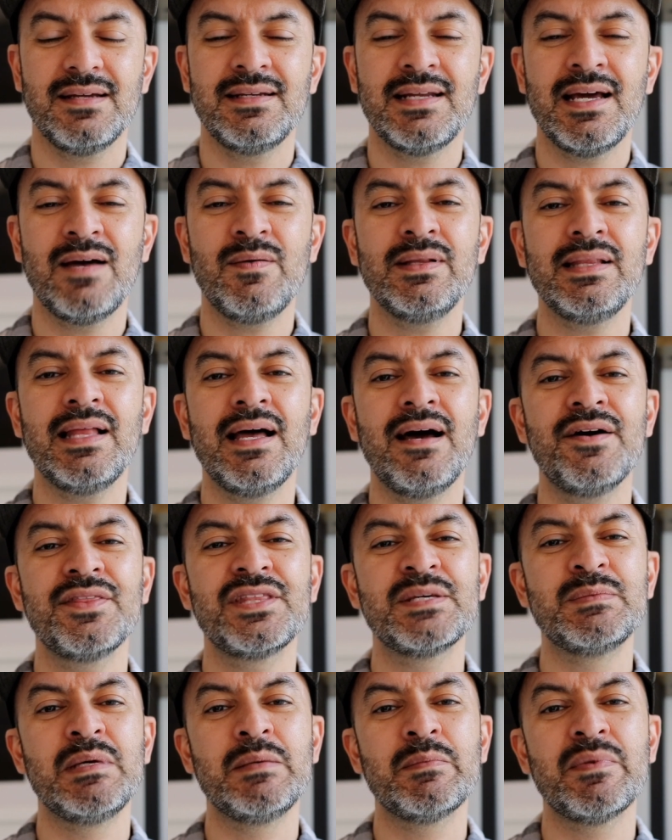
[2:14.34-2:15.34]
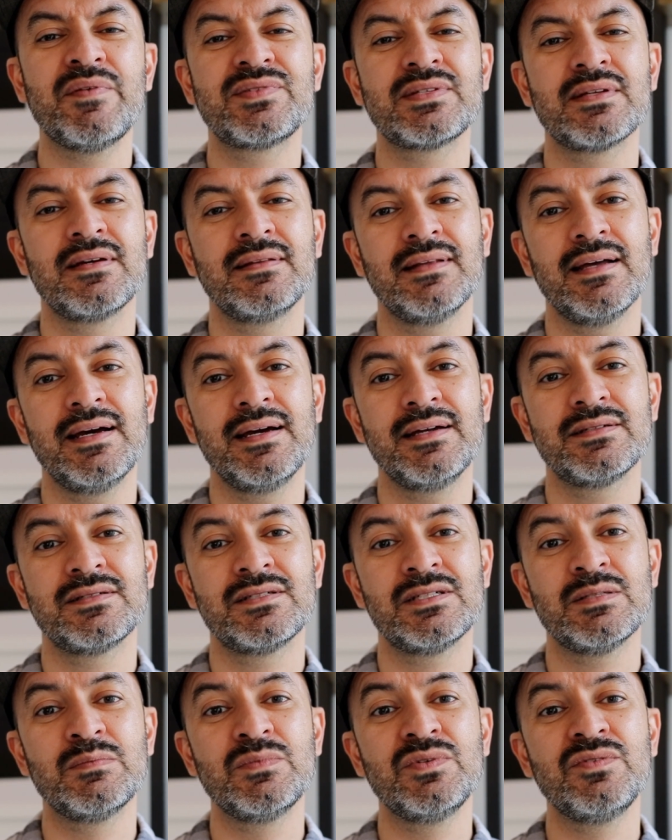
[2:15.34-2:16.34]
Now allow the beam of sunlight
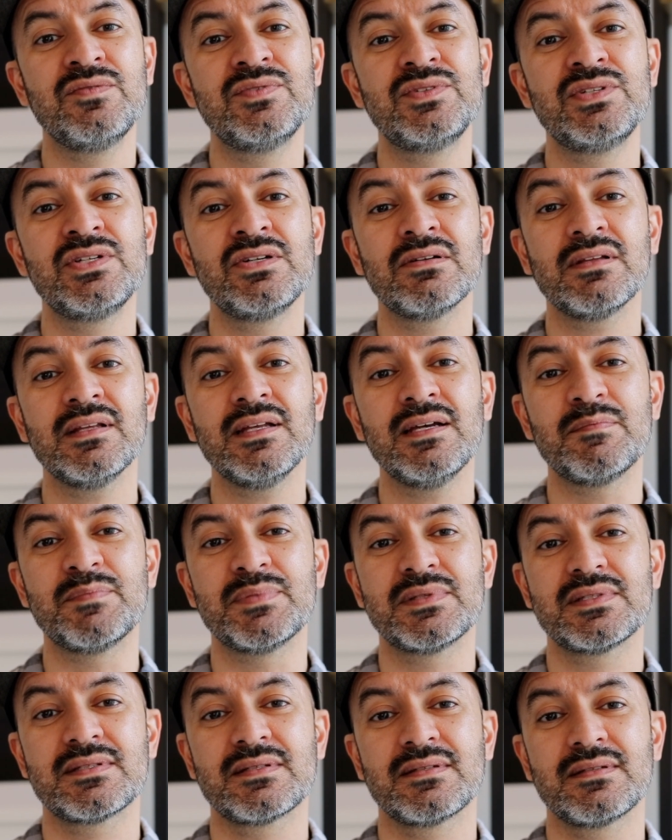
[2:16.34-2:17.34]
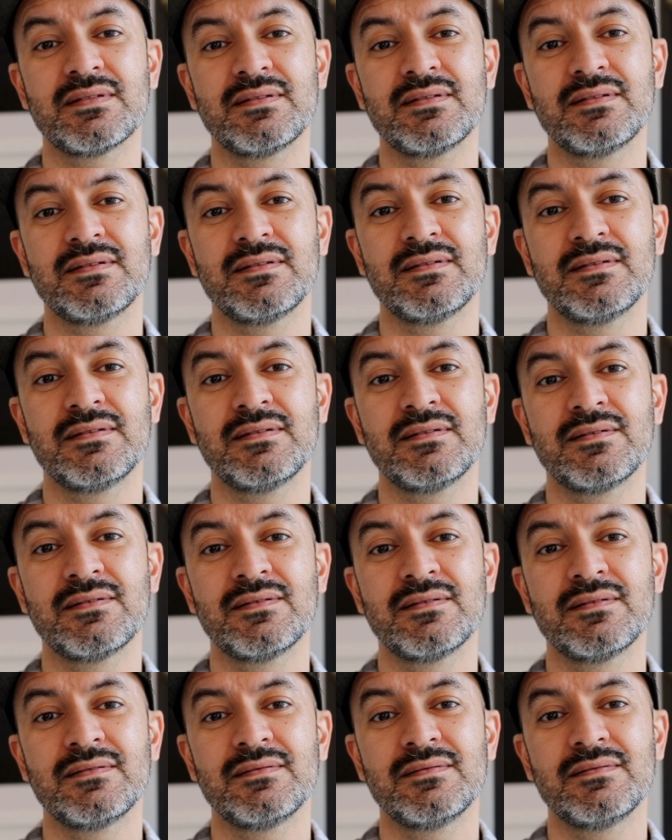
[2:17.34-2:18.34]
to move to your lips,
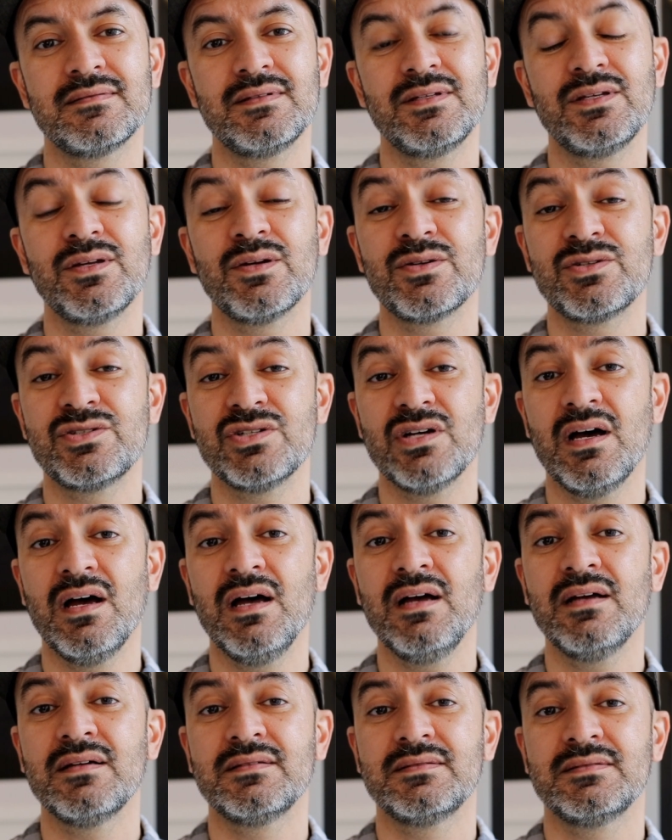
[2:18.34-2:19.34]
your jaw,